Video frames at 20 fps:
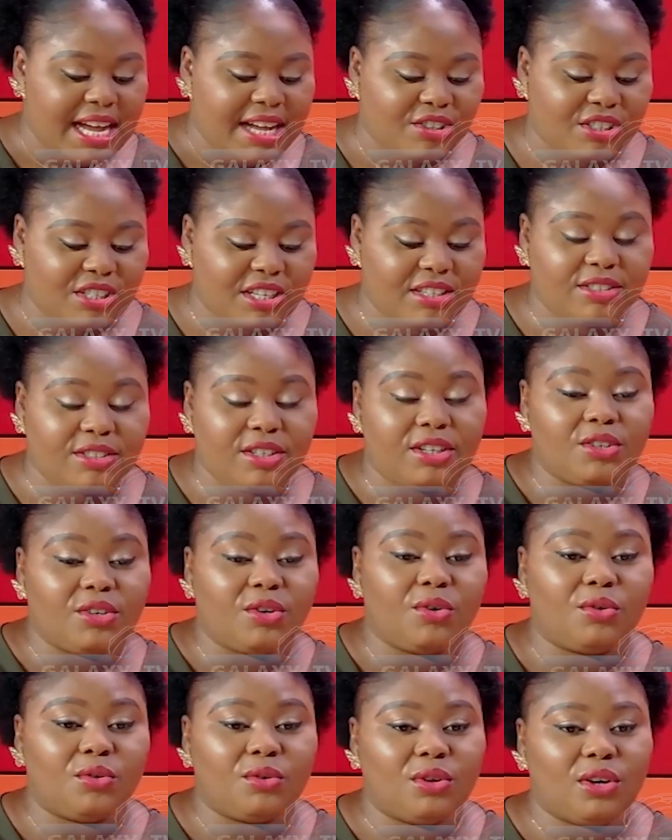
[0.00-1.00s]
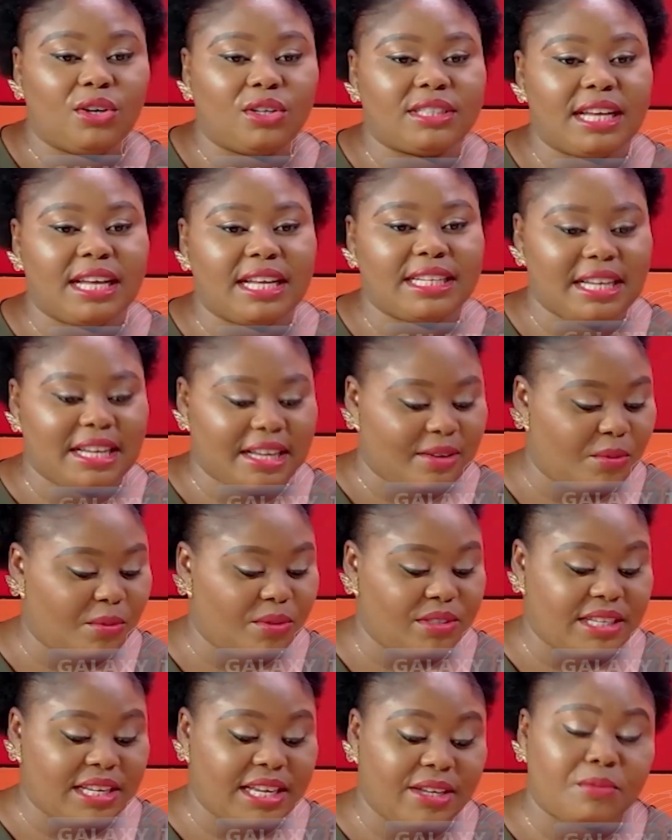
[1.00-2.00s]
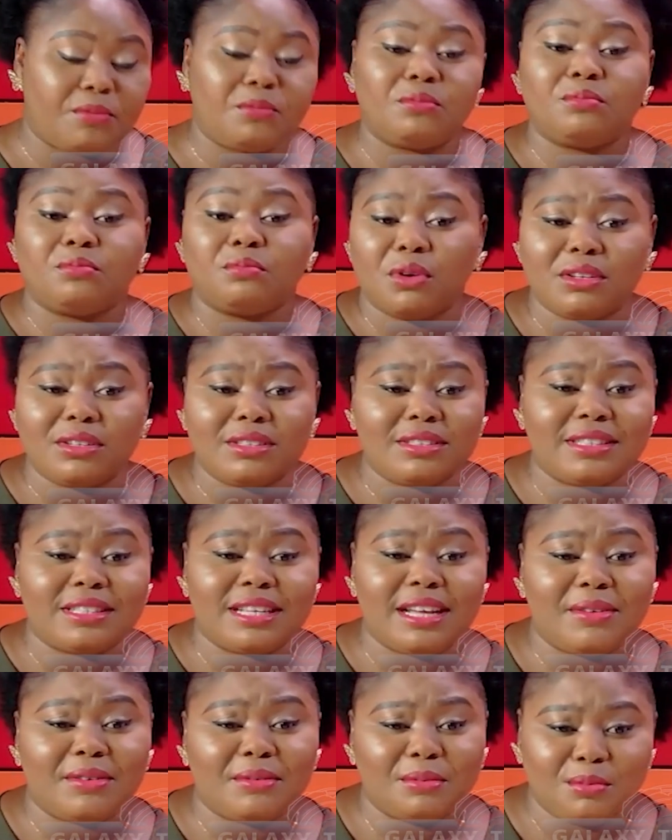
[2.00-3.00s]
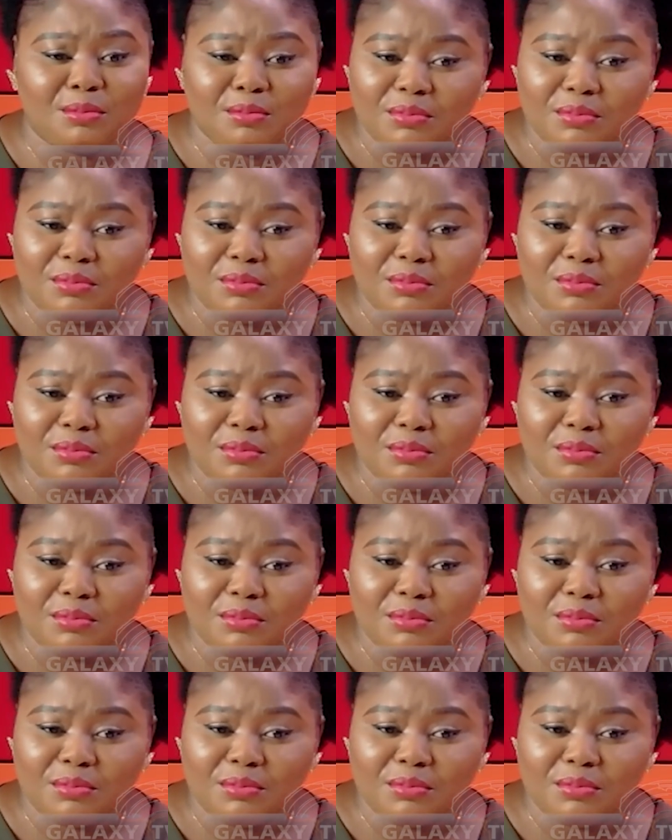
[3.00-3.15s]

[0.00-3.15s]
She has done a whole lot, and I was like, what is there?